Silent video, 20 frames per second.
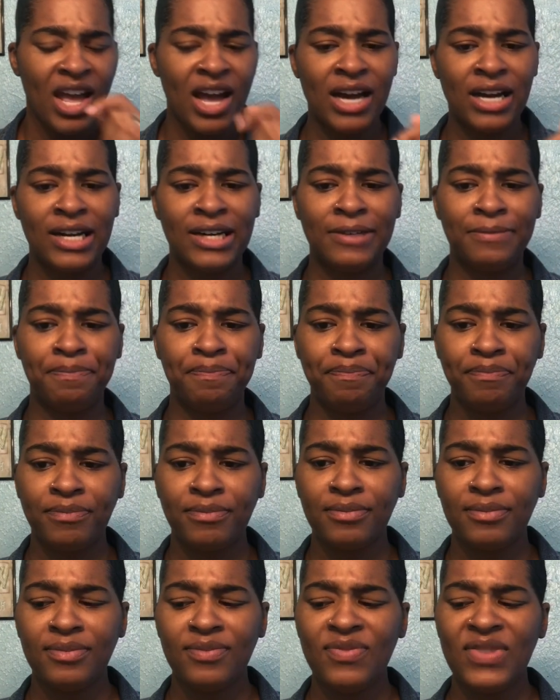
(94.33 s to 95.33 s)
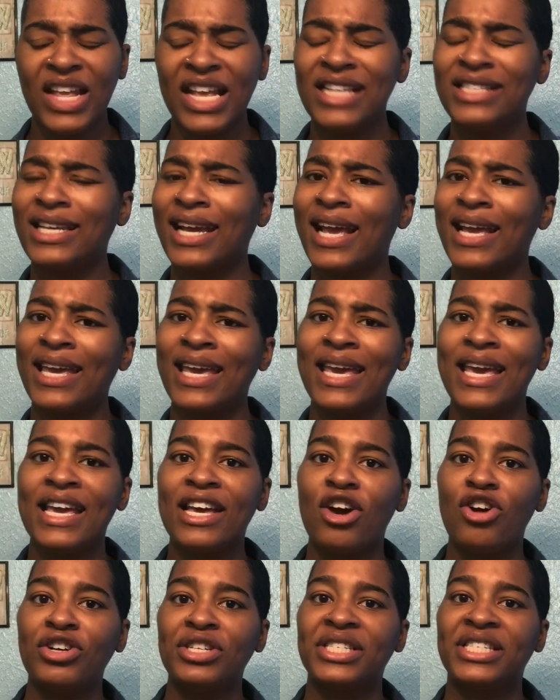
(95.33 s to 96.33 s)
It's like I
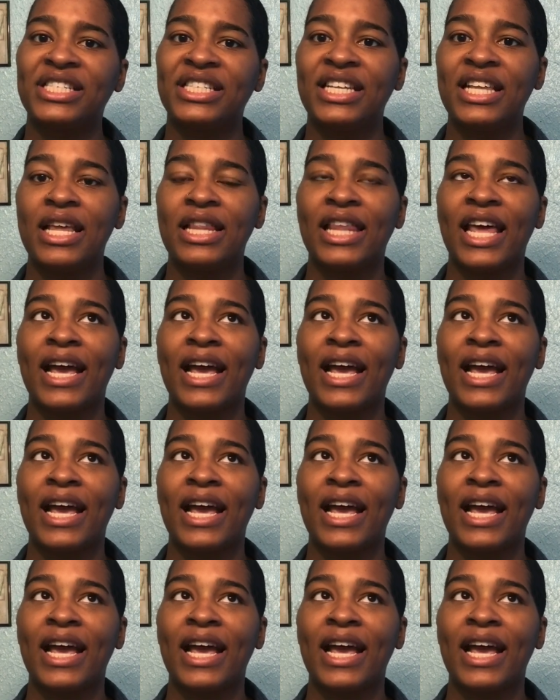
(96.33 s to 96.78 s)
can't go to sleep.